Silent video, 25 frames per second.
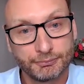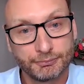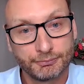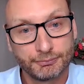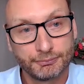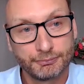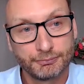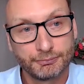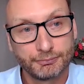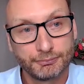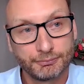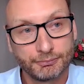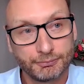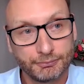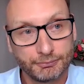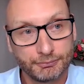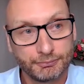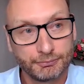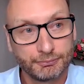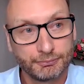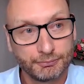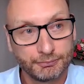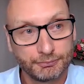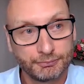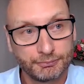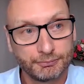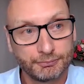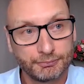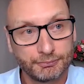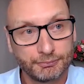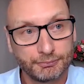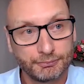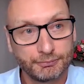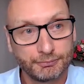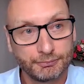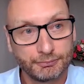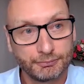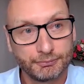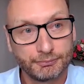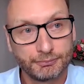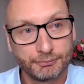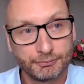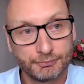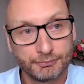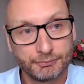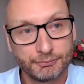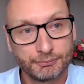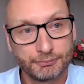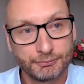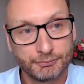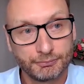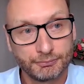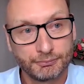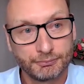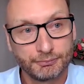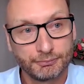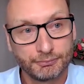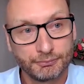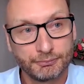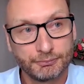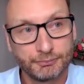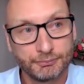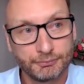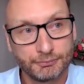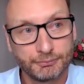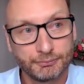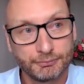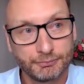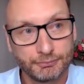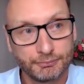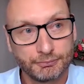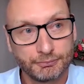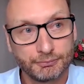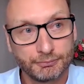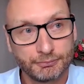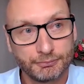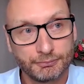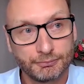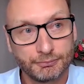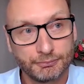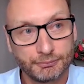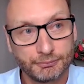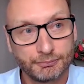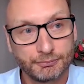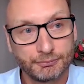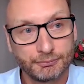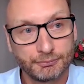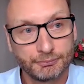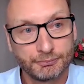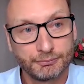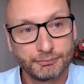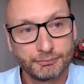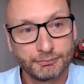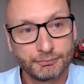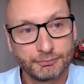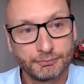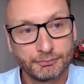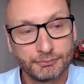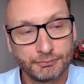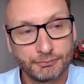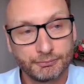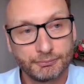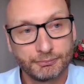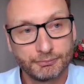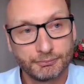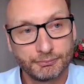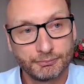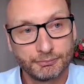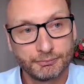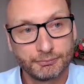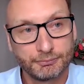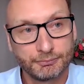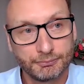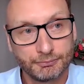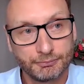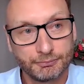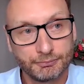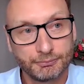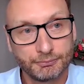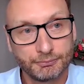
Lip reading: [no speech]